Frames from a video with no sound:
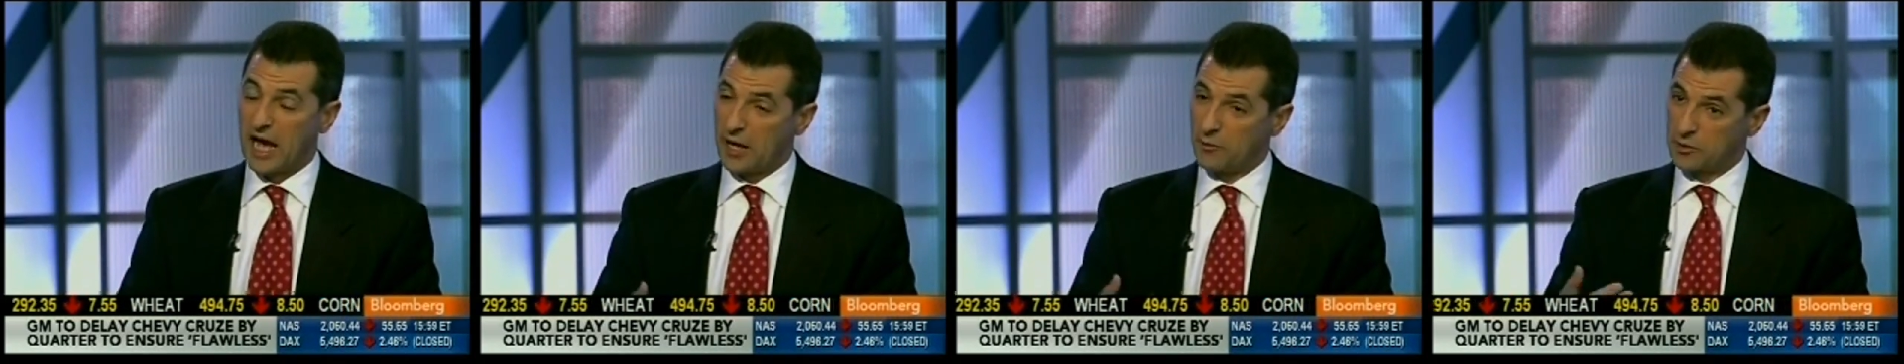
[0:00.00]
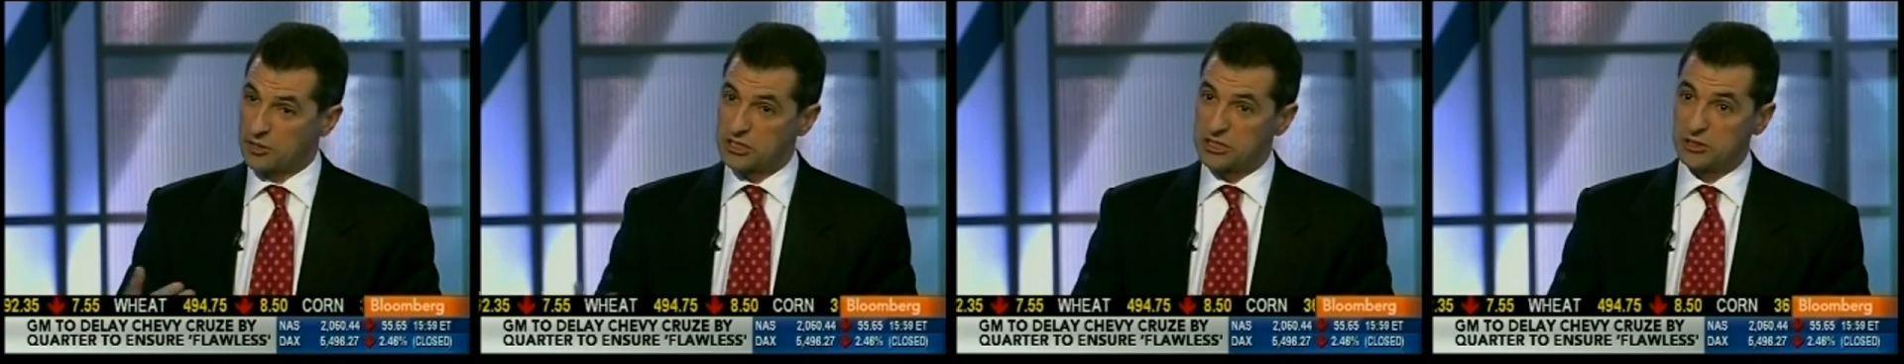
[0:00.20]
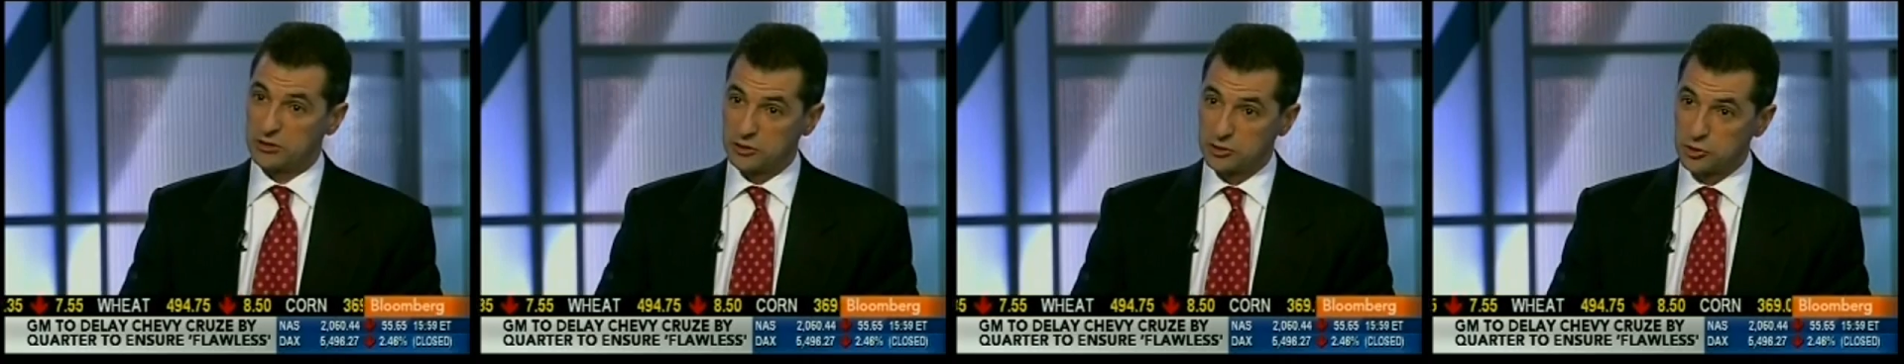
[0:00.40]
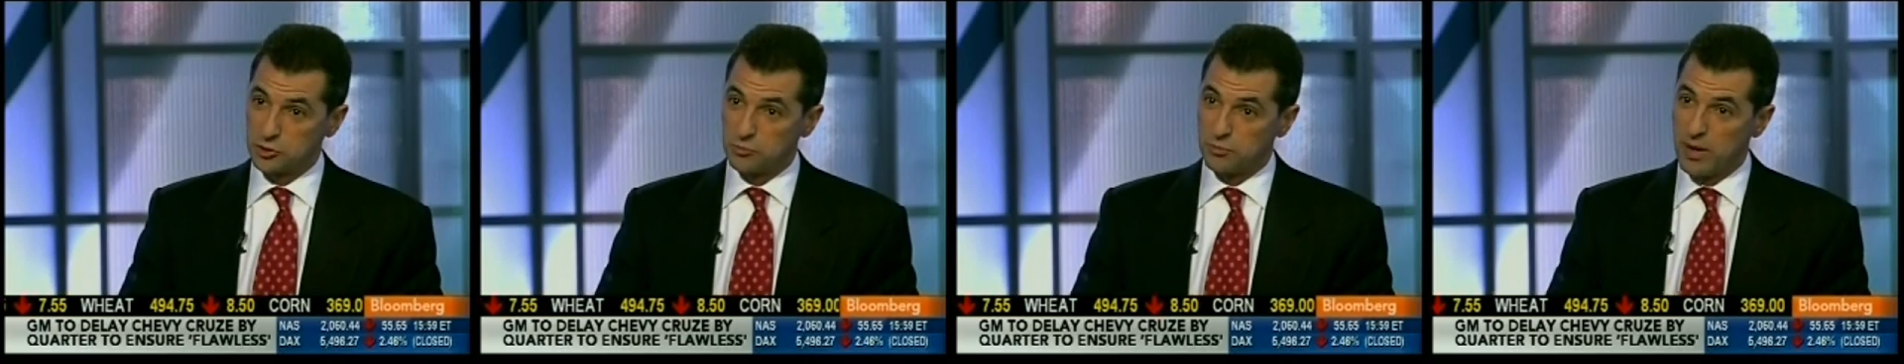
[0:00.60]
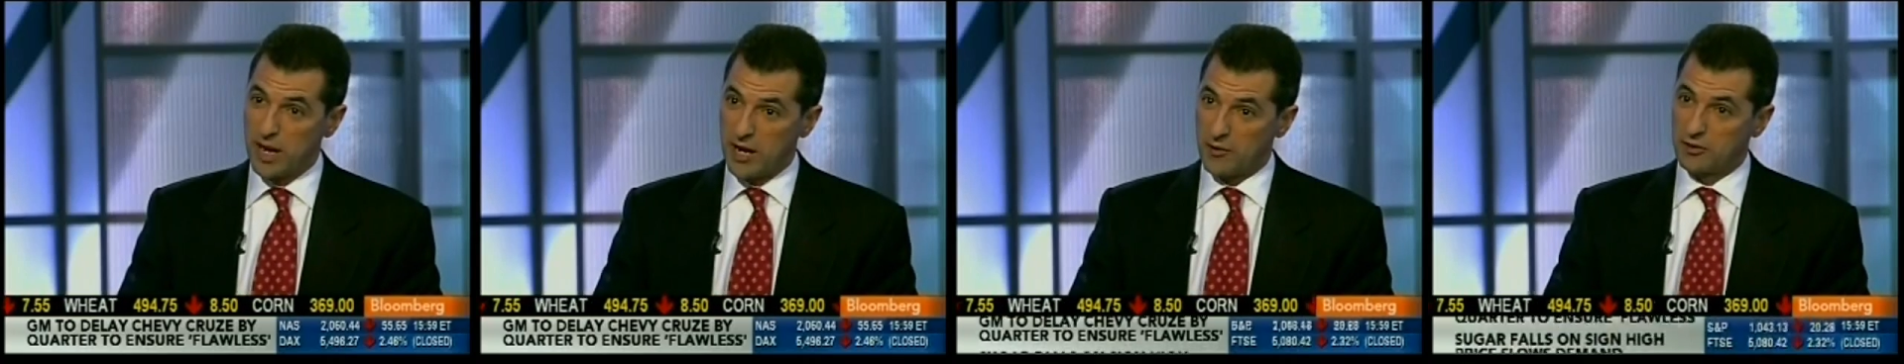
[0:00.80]
I was still
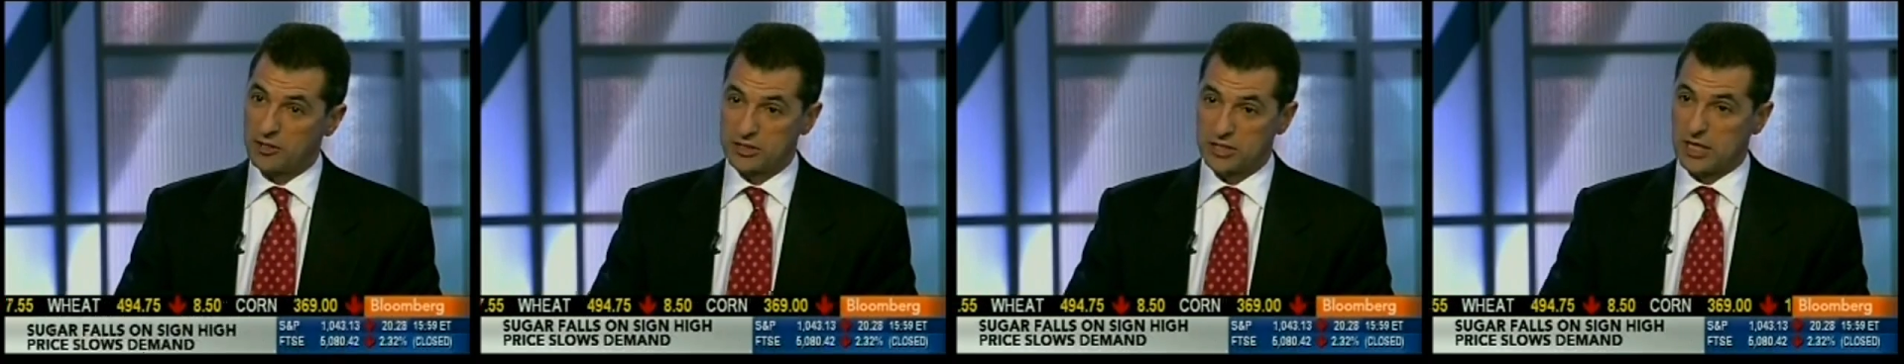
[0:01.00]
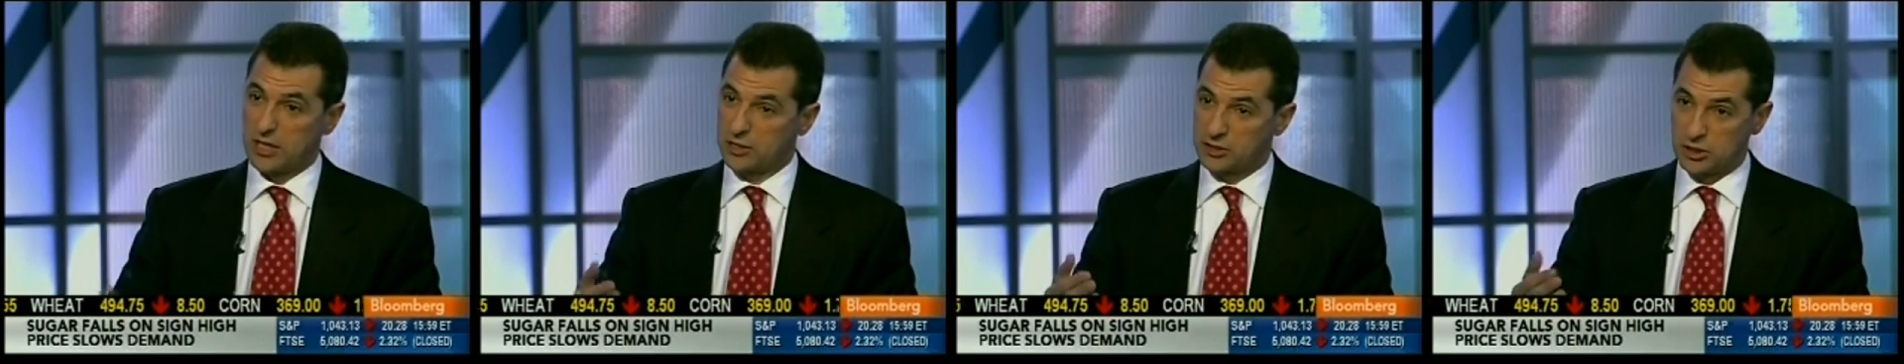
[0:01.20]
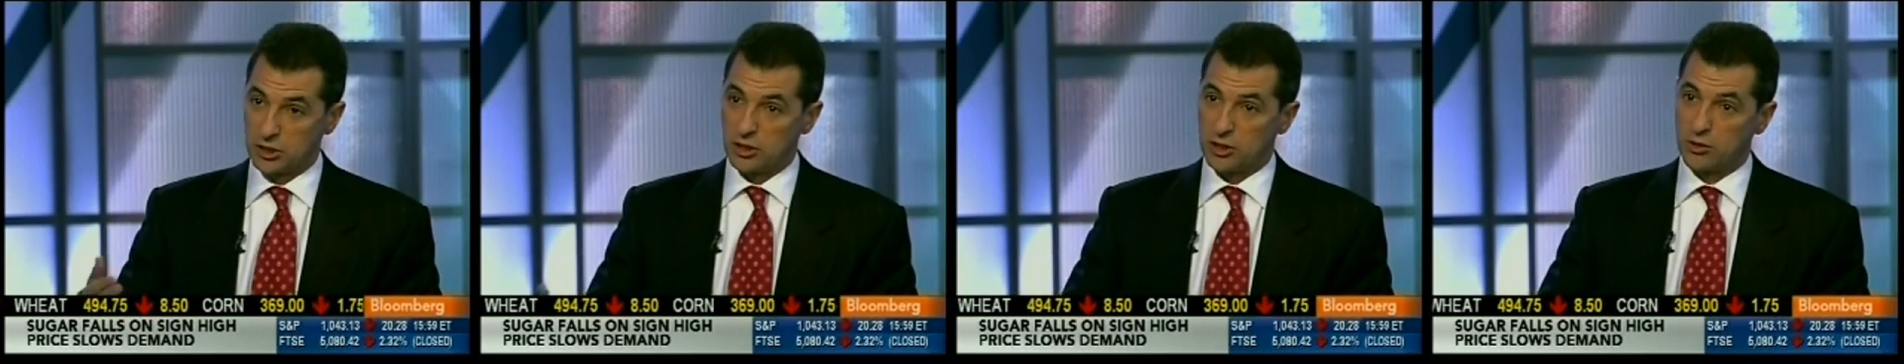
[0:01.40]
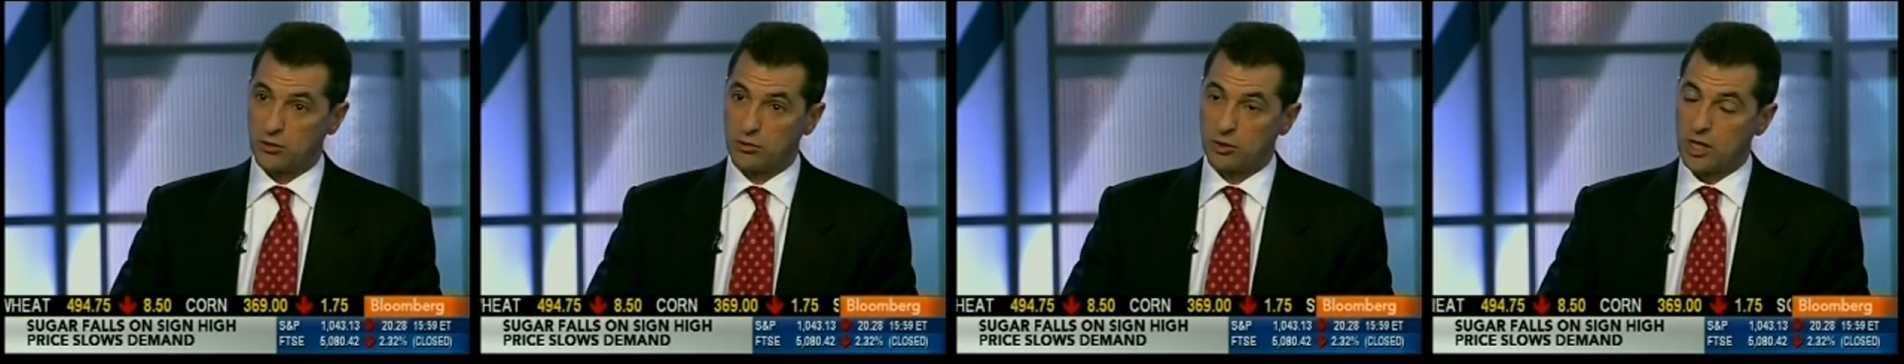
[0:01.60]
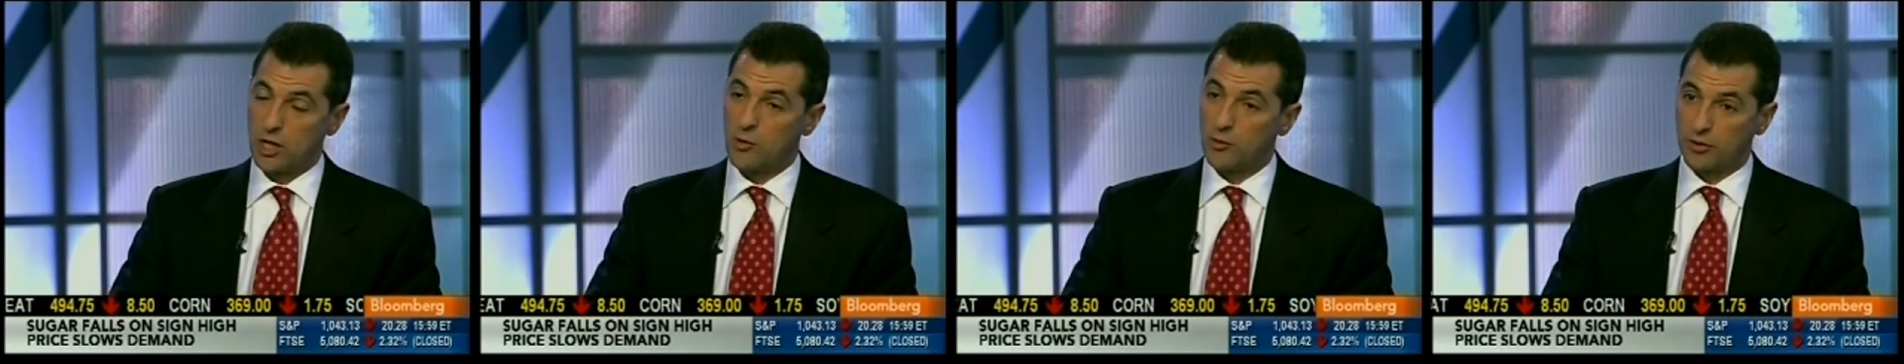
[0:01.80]
too bearish, saying it's going to
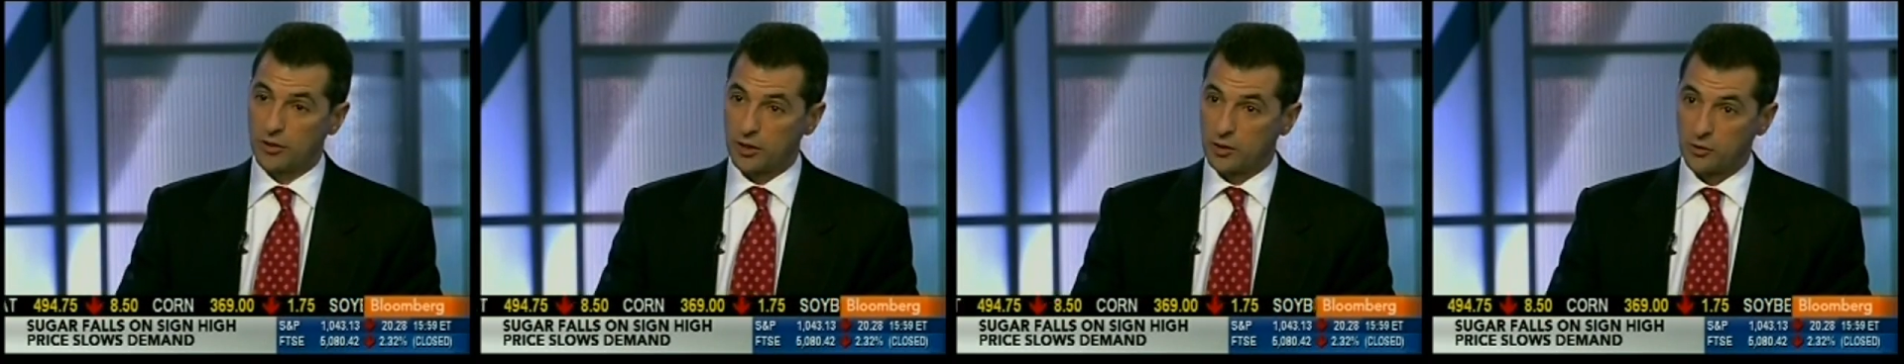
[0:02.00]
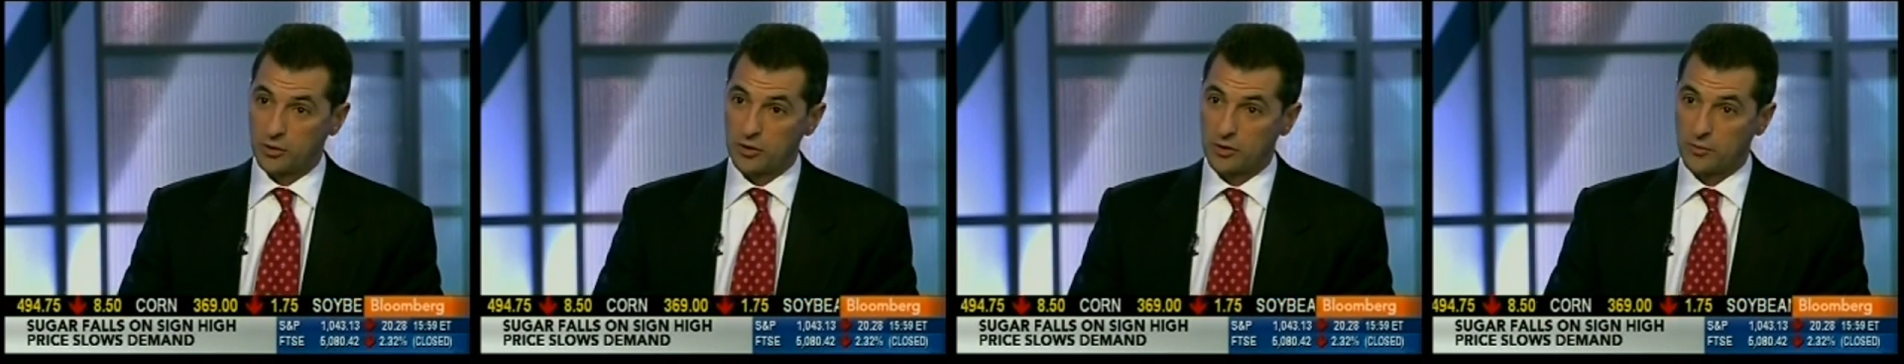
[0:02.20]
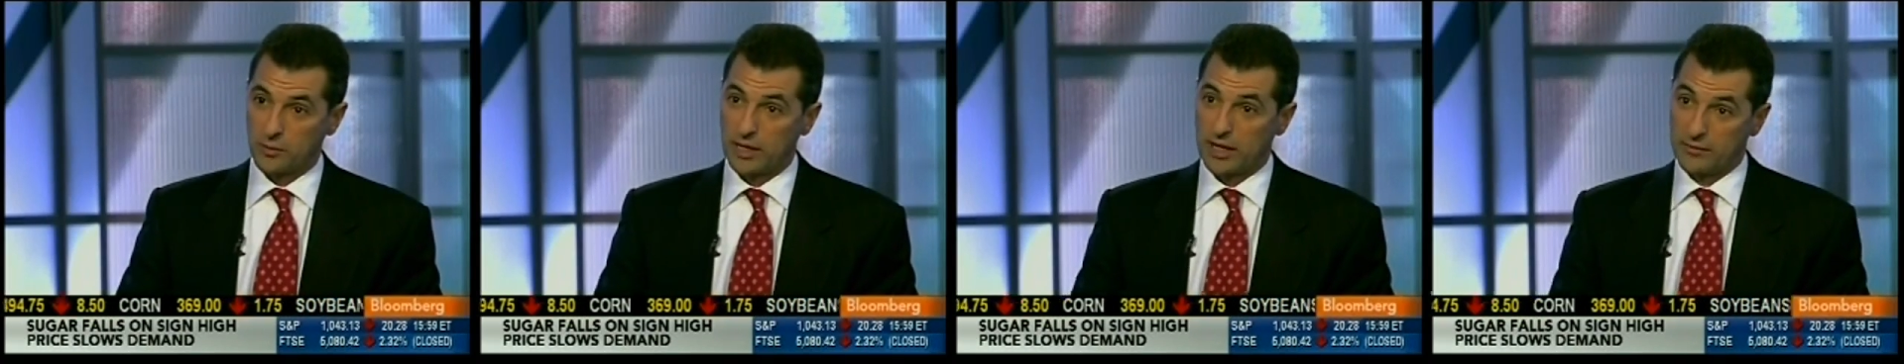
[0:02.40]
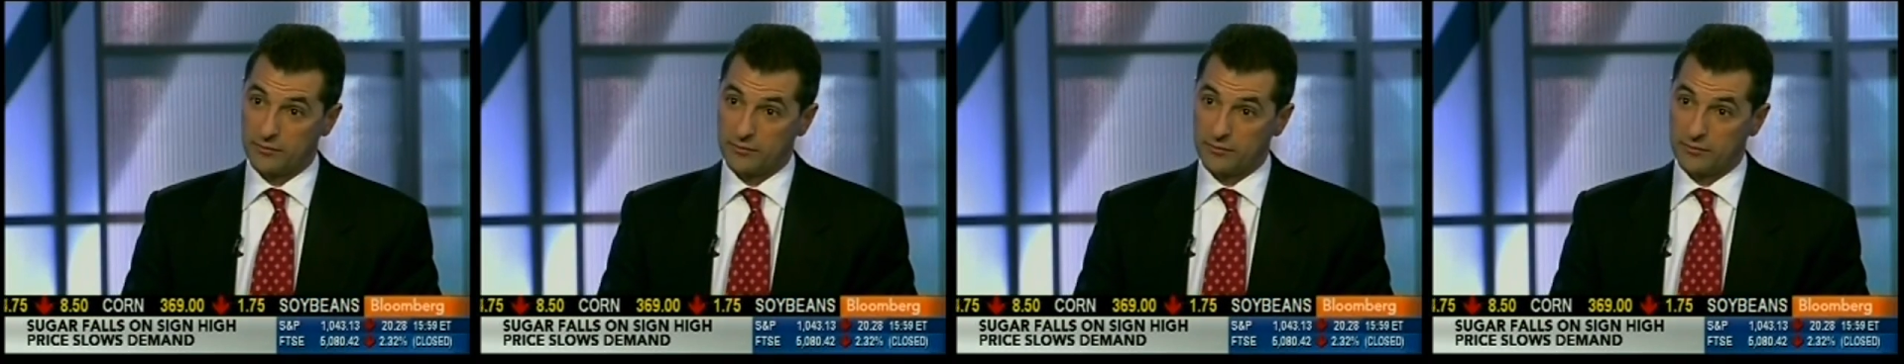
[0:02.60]
go lower and go,